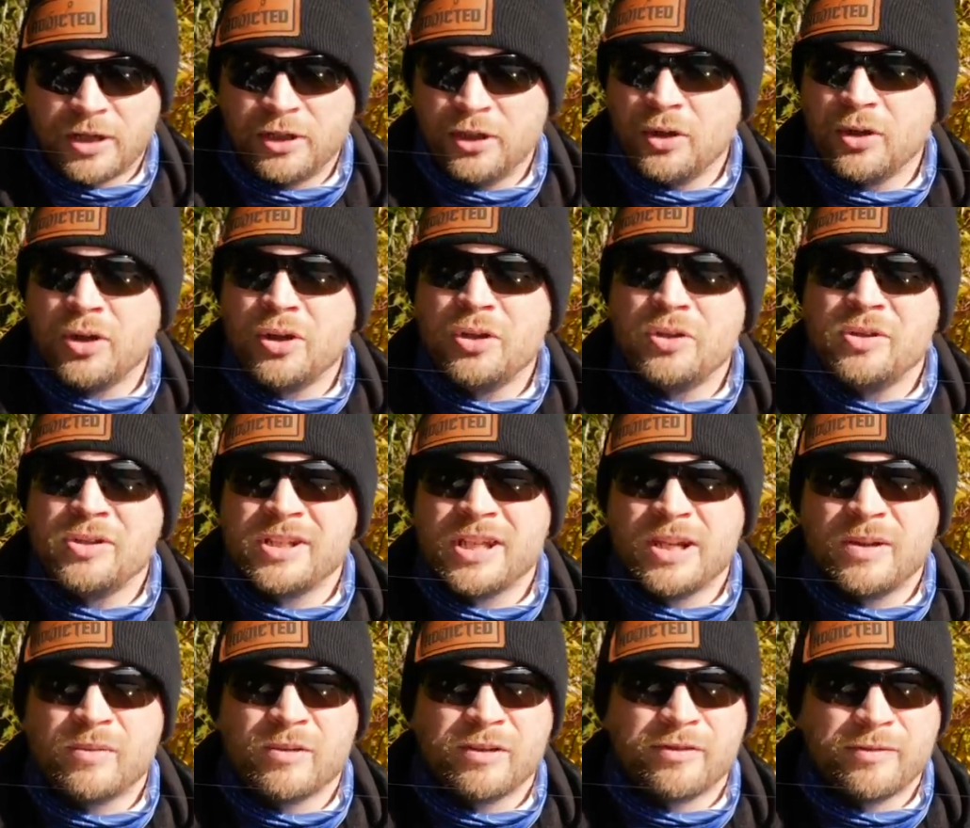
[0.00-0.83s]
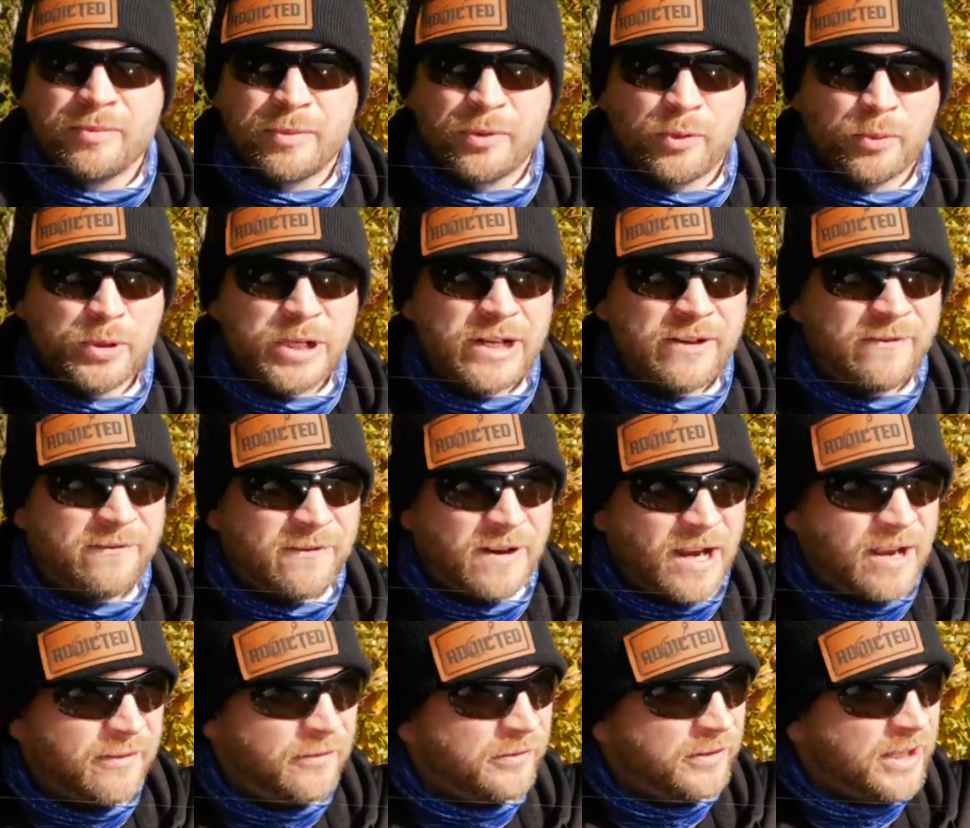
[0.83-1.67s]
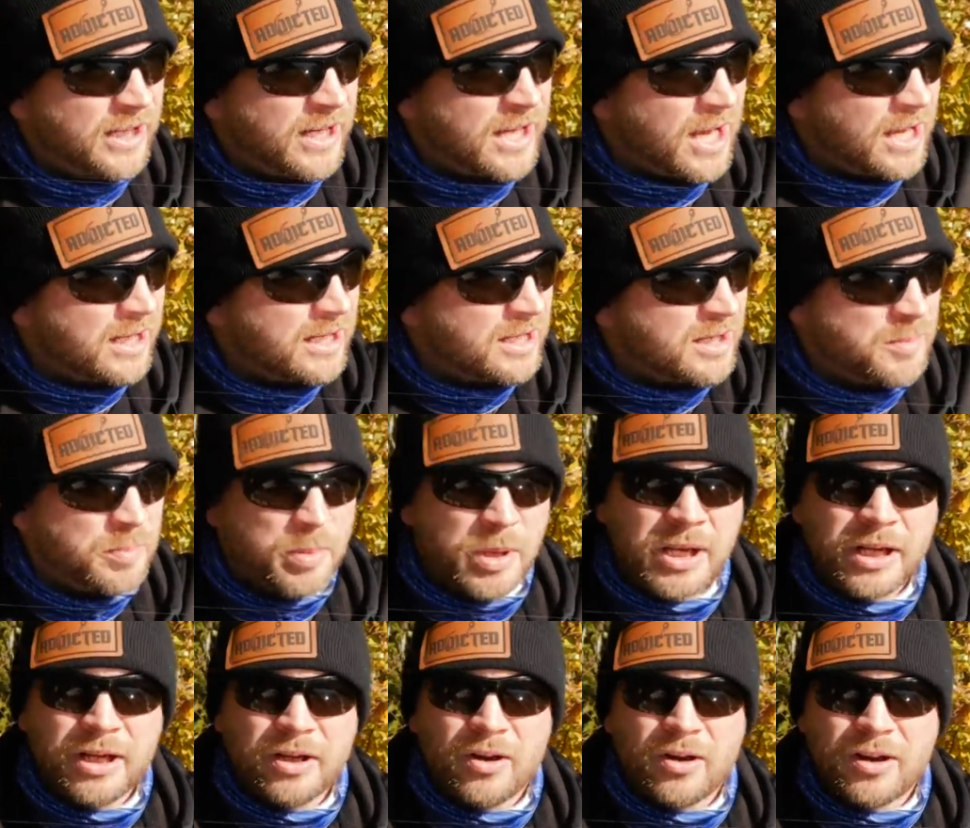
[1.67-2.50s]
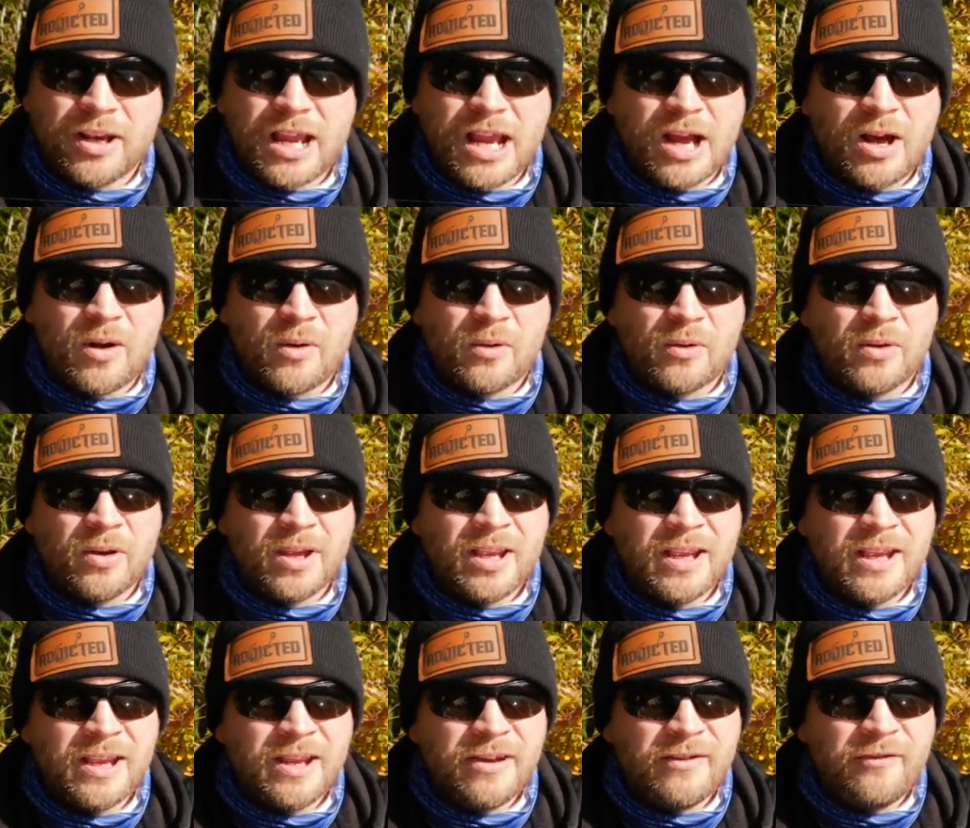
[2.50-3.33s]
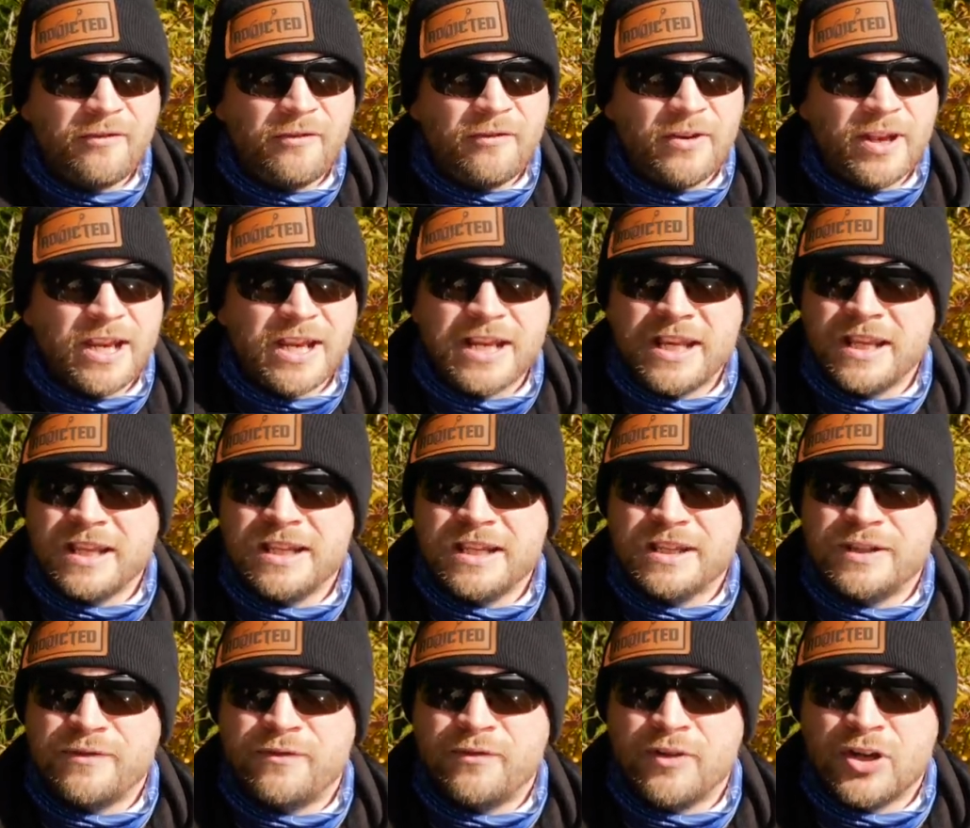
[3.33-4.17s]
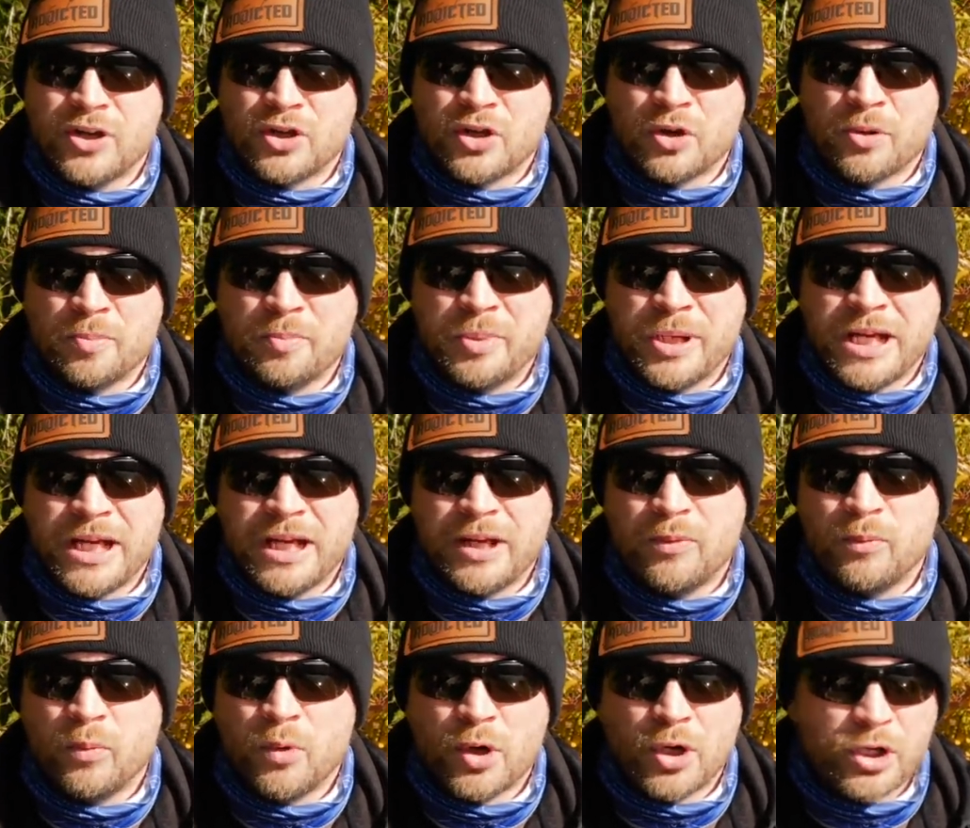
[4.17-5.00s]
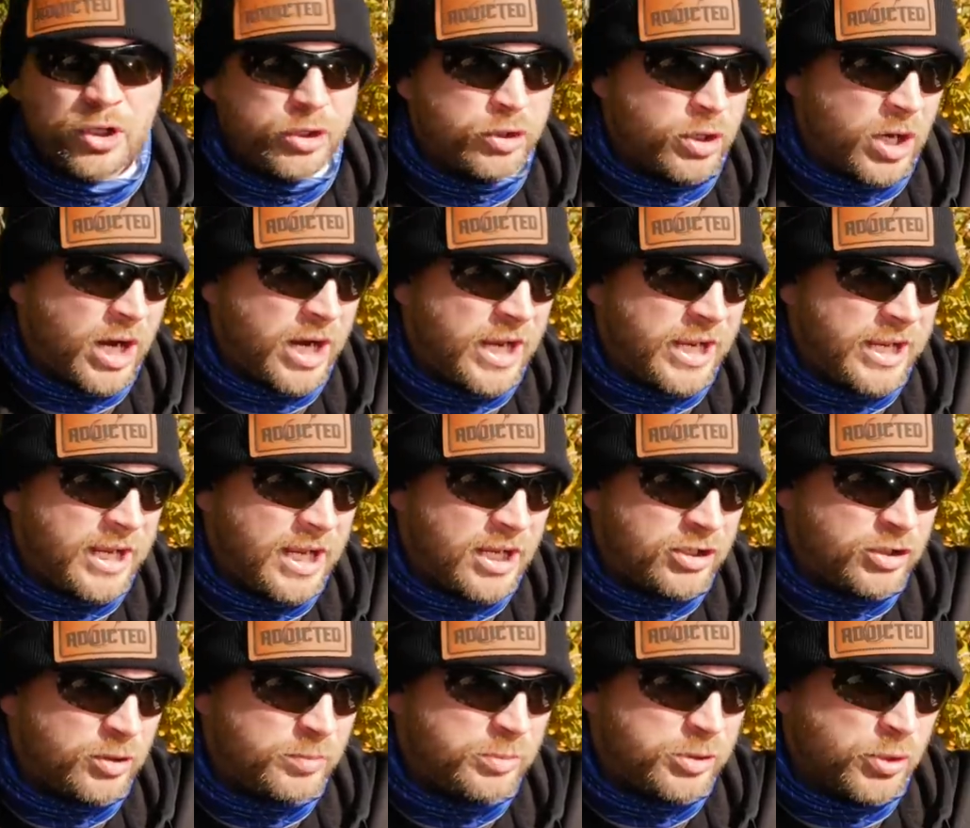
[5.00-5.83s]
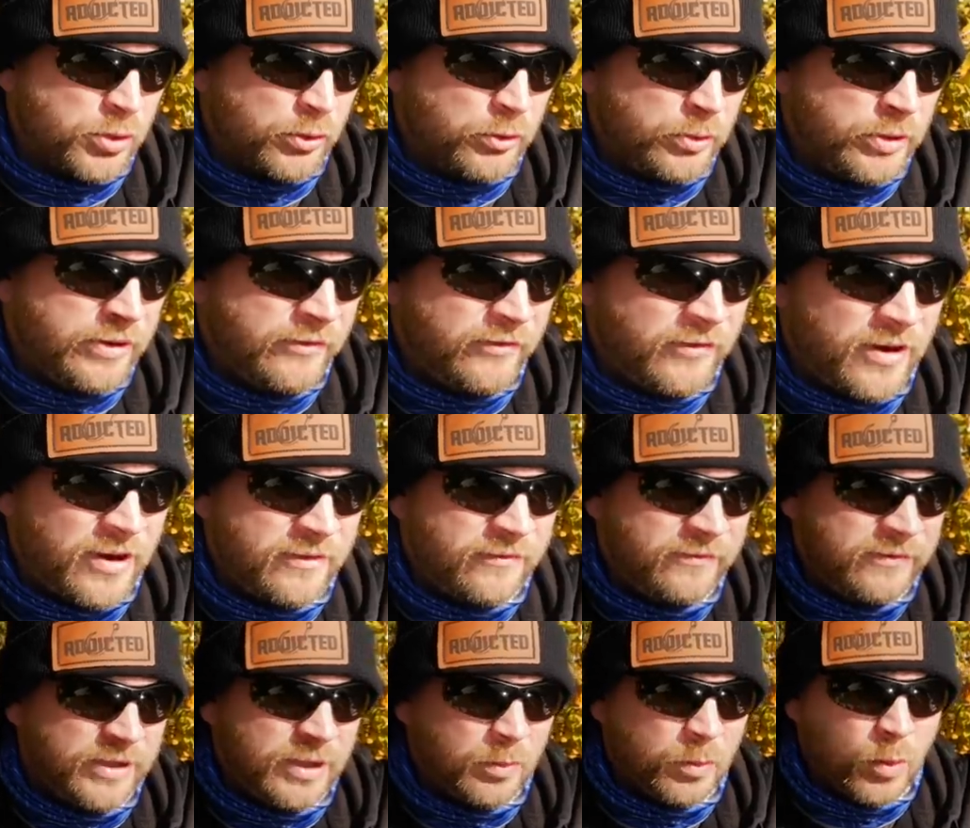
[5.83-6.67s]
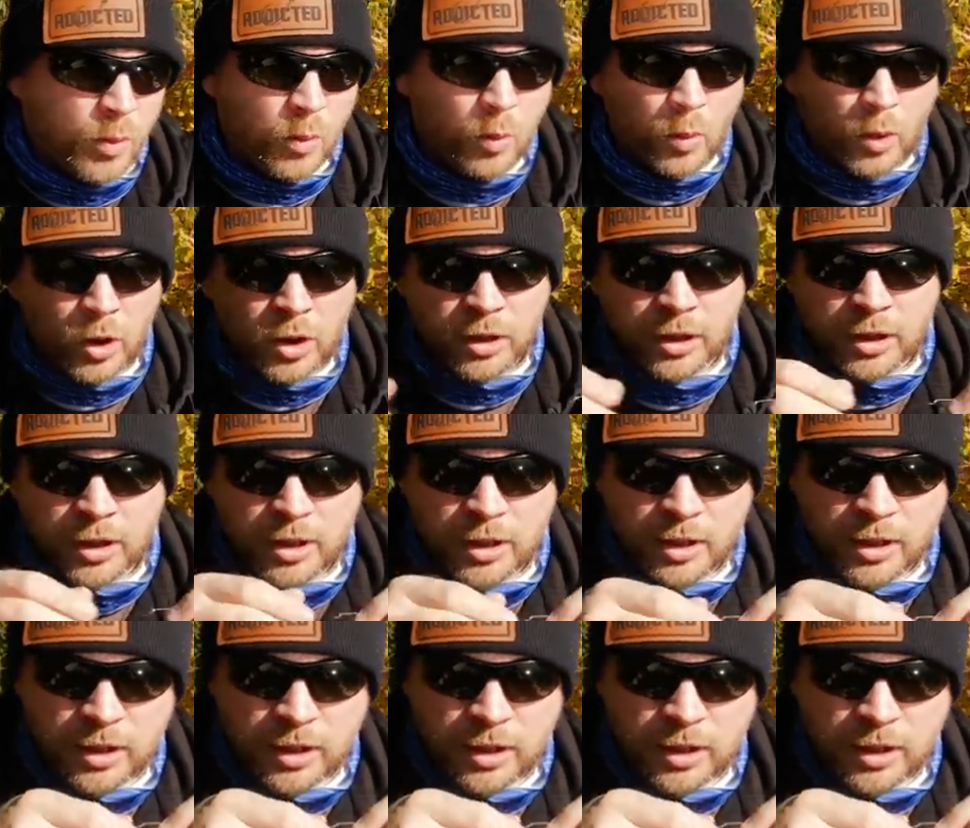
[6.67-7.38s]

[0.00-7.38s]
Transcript: You can use anywhere from 3 to 5 feet, kinda depending on how finicky these fish are being where you're trying to catch them. So 3 to 5 feet will work.